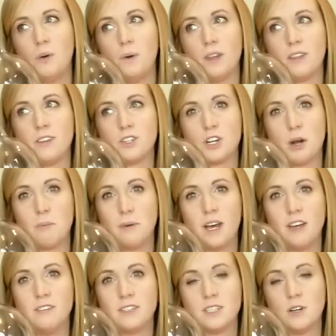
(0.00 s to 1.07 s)
with the sharp
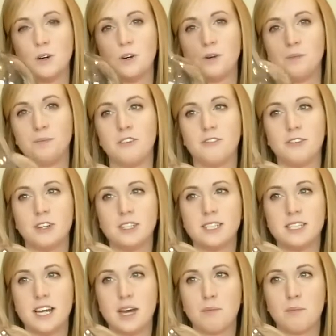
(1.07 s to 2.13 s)
knife. So the first
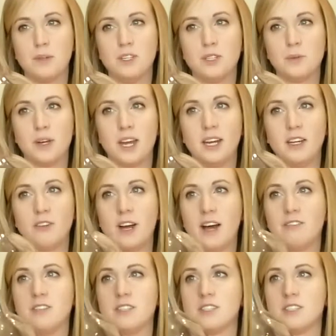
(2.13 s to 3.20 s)
step in doing any
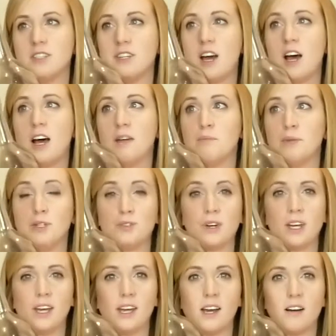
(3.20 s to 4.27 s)
craft is to not be
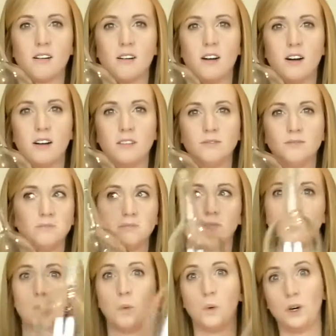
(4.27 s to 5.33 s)
drinking alcohol.
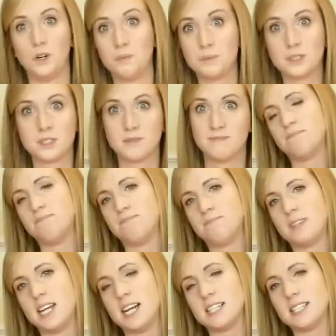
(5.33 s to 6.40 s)
Whoops.
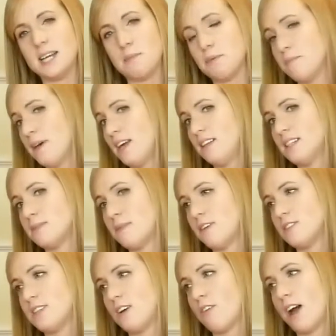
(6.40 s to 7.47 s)
The next step in making this
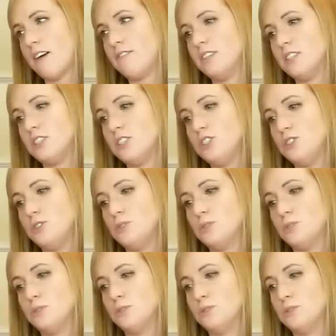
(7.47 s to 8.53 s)
Mother's Day craft is
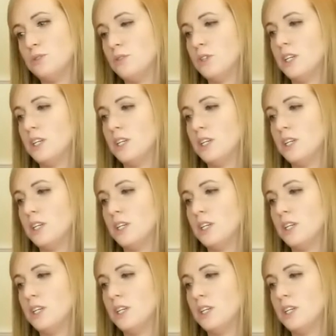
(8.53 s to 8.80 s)
to